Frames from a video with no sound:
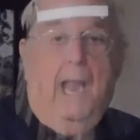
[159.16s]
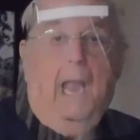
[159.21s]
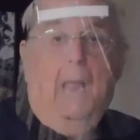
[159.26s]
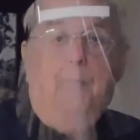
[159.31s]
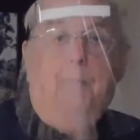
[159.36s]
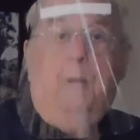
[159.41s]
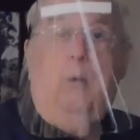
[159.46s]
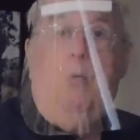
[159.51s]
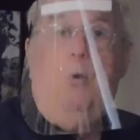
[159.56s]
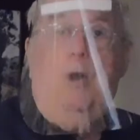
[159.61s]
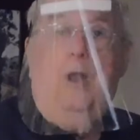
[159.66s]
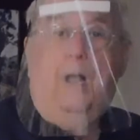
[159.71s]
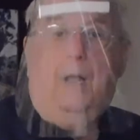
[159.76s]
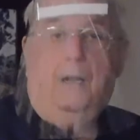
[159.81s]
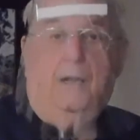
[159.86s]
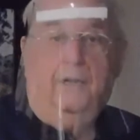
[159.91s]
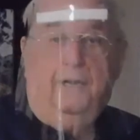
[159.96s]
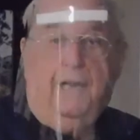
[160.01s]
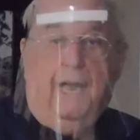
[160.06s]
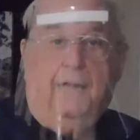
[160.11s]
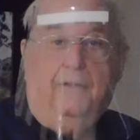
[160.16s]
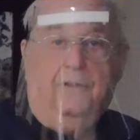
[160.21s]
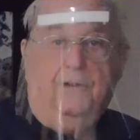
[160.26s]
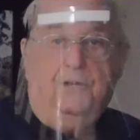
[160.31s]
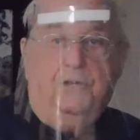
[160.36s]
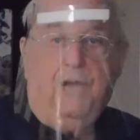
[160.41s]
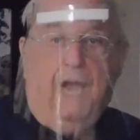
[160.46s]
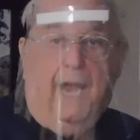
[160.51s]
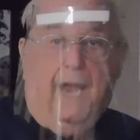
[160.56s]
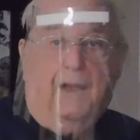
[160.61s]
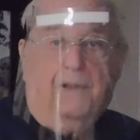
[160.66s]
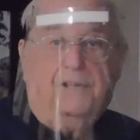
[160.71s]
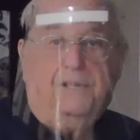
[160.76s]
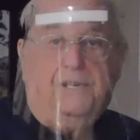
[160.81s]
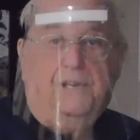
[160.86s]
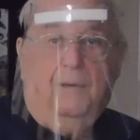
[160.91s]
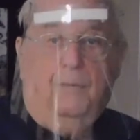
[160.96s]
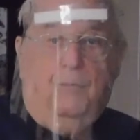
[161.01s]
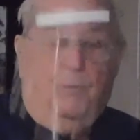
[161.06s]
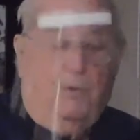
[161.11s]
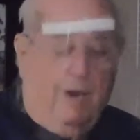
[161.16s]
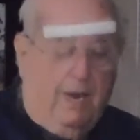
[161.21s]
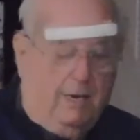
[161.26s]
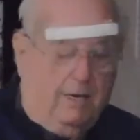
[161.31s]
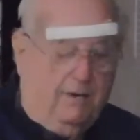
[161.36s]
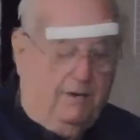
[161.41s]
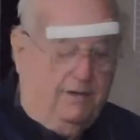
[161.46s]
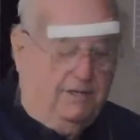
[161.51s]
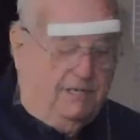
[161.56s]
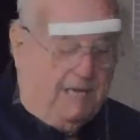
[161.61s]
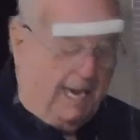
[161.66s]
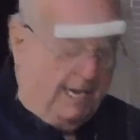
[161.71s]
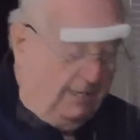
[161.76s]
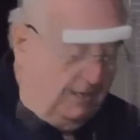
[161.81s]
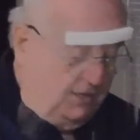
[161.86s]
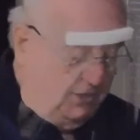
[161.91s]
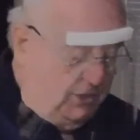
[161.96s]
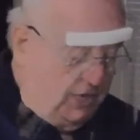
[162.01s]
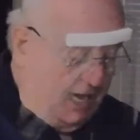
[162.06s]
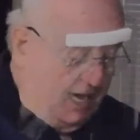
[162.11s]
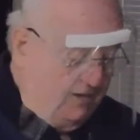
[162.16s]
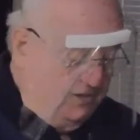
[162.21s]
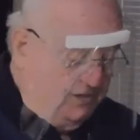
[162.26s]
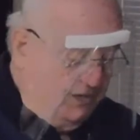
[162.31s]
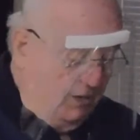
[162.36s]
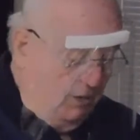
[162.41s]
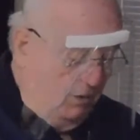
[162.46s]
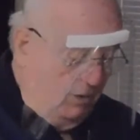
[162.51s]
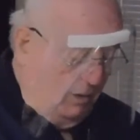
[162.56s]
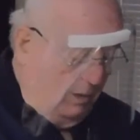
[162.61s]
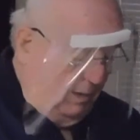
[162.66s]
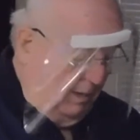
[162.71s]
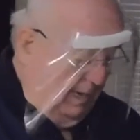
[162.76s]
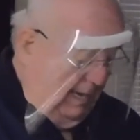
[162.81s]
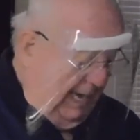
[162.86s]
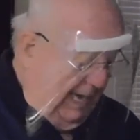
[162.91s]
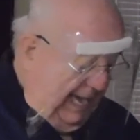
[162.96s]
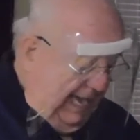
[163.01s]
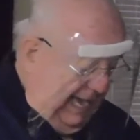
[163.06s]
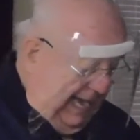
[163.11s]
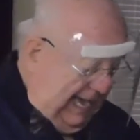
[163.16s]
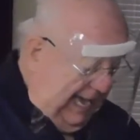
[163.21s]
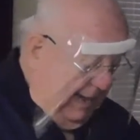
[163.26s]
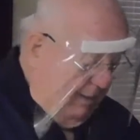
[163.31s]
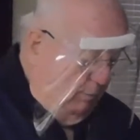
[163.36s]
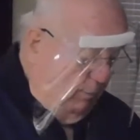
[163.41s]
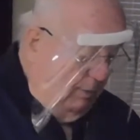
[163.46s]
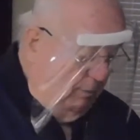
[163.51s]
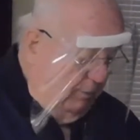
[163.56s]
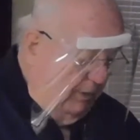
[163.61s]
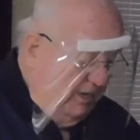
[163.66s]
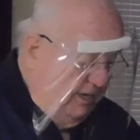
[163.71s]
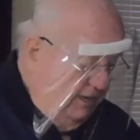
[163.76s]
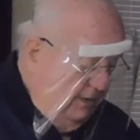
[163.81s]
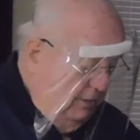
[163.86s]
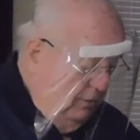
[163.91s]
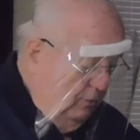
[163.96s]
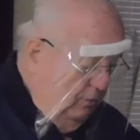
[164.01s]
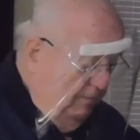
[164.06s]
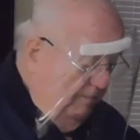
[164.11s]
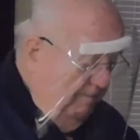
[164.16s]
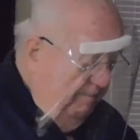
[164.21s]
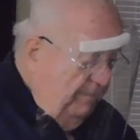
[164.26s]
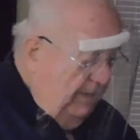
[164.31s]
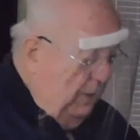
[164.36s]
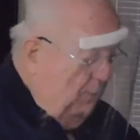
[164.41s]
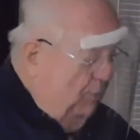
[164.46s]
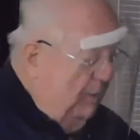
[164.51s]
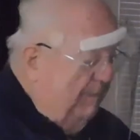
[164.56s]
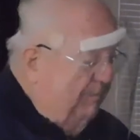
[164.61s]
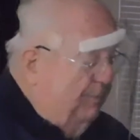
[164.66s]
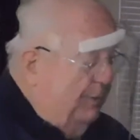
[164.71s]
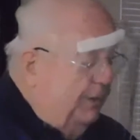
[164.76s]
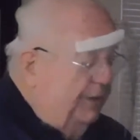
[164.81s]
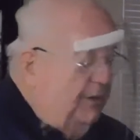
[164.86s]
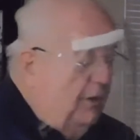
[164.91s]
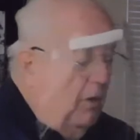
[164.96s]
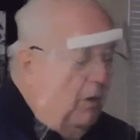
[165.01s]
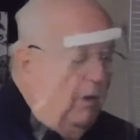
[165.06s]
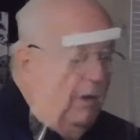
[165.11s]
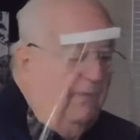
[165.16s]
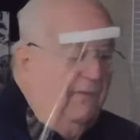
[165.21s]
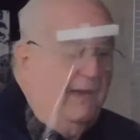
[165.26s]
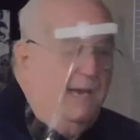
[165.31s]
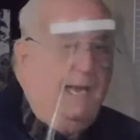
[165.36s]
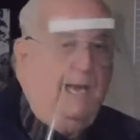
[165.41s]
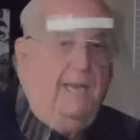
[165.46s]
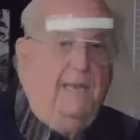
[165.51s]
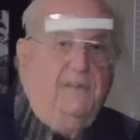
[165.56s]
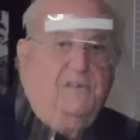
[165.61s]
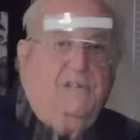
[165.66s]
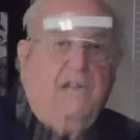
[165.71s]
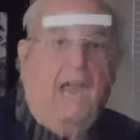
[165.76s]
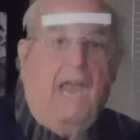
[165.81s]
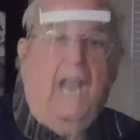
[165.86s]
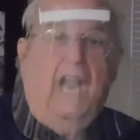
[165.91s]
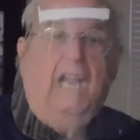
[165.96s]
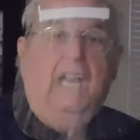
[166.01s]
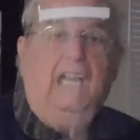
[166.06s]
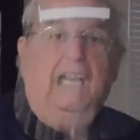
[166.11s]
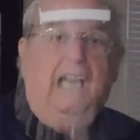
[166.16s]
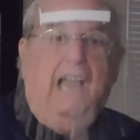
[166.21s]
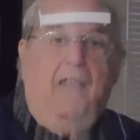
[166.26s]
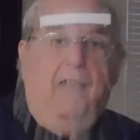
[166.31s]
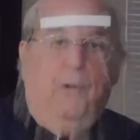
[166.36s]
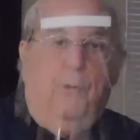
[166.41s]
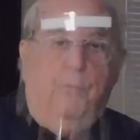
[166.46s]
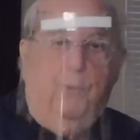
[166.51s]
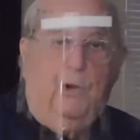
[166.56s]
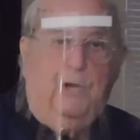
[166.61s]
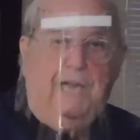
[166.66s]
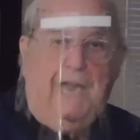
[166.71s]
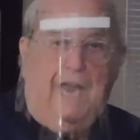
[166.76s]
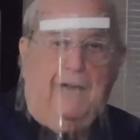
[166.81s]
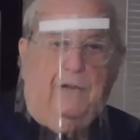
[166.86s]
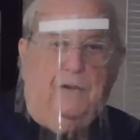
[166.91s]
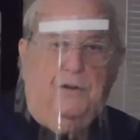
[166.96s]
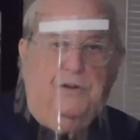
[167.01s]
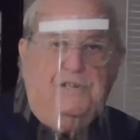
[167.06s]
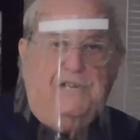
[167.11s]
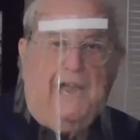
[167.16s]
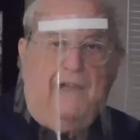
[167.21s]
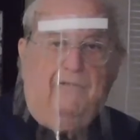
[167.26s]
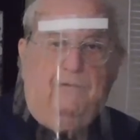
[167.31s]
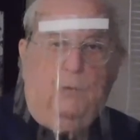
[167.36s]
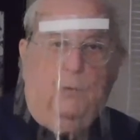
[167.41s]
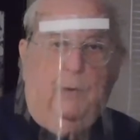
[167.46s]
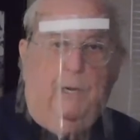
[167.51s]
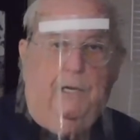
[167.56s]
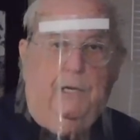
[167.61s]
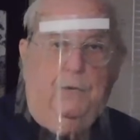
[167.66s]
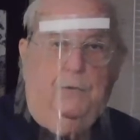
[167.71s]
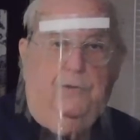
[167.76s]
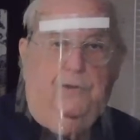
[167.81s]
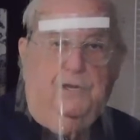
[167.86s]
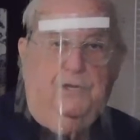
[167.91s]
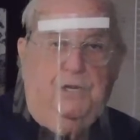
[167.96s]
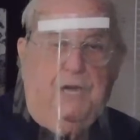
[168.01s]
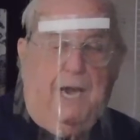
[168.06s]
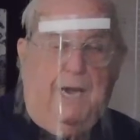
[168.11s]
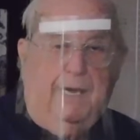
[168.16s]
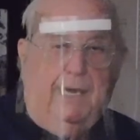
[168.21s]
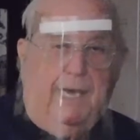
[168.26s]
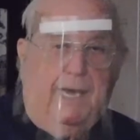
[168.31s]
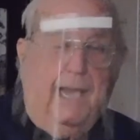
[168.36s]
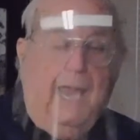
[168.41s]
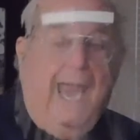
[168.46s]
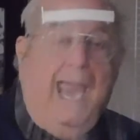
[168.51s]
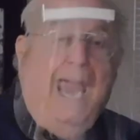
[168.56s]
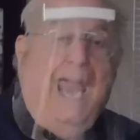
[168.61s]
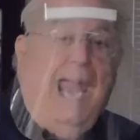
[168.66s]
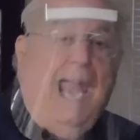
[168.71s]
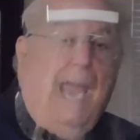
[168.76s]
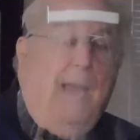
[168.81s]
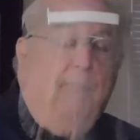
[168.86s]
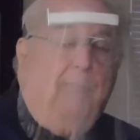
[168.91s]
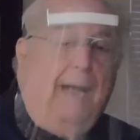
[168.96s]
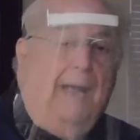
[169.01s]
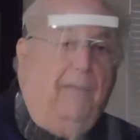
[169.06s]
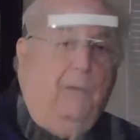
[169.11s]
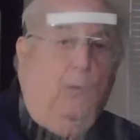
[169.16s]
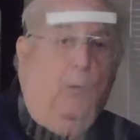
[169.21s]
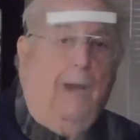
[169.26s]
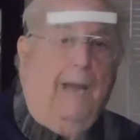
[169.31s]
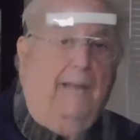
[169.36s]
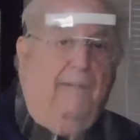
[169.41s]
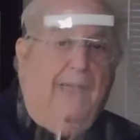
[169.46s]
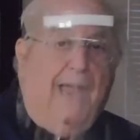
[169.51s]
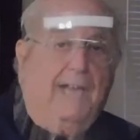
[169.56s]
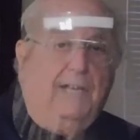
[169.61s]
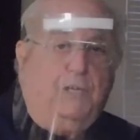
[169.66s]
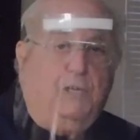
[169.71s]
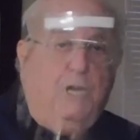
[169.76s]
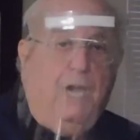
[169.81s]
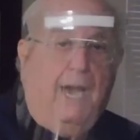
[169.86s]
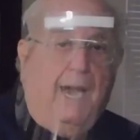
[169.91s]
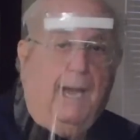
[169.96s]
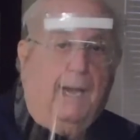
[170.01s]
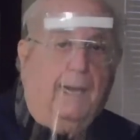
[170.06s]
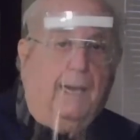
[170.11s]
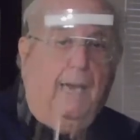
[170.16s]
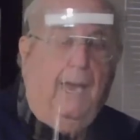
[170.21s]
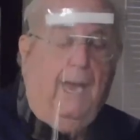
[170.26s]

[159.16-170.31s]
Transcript: but we're not going to take the chance. We're not going to take the chance at all. And what we do, we put on these leather protectors after we do the checking. And by the way, that check